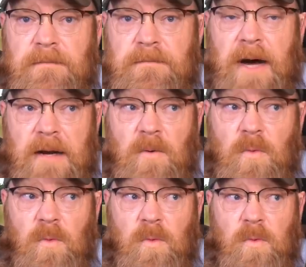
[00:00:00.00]
but
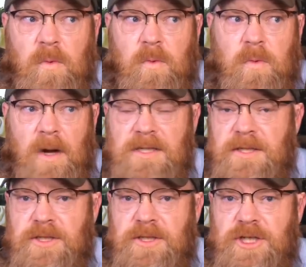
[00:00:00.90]
what's
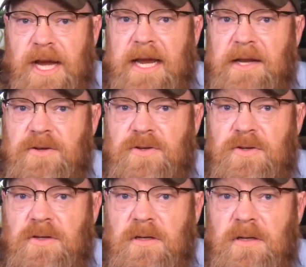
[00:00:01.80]
to
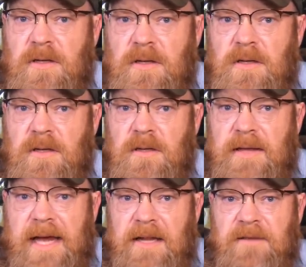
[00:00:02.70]
change
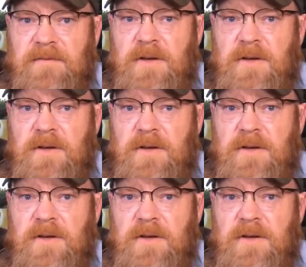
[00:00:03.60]
that in the